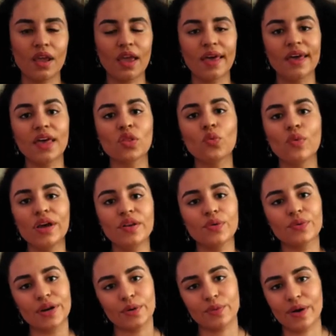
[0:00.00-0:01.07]
And when you
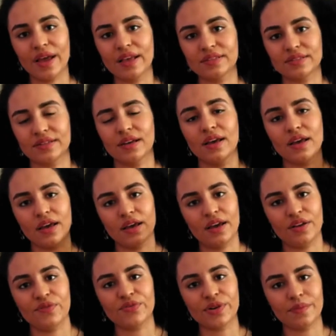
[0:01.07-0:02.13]
request
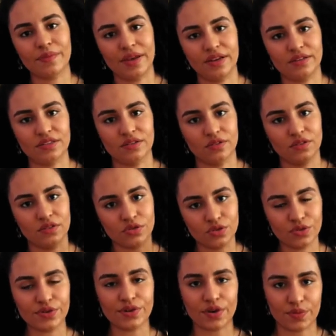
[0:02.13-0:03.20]
information to
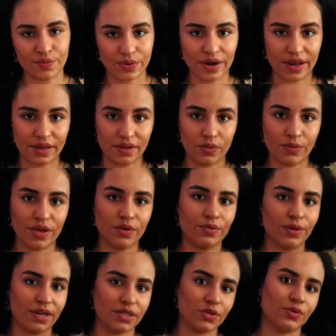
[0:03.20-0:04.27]
your brain, when you
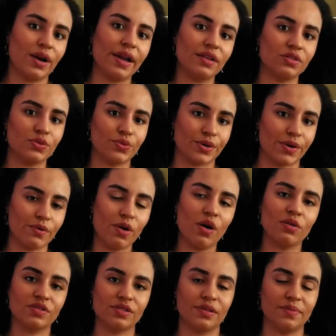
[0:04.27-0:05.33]
are trying to recall
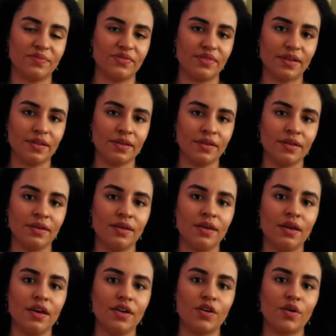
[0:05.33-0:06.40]
something,
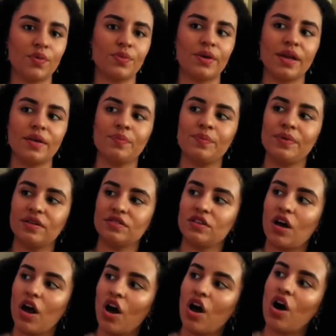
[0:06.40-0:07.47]
your brain puts
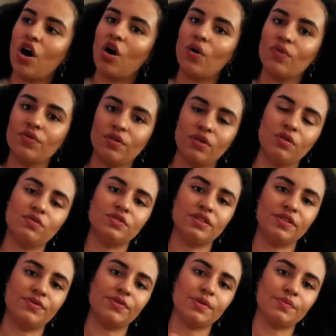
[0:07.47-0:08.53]
all those
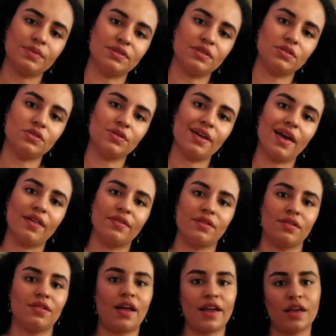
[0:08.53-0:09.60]
different pieces together
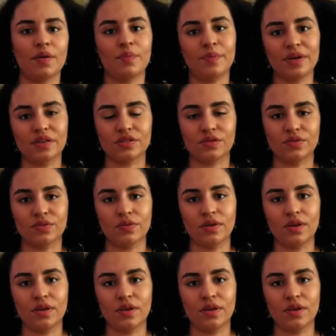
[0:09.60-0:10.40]
like a puzzle.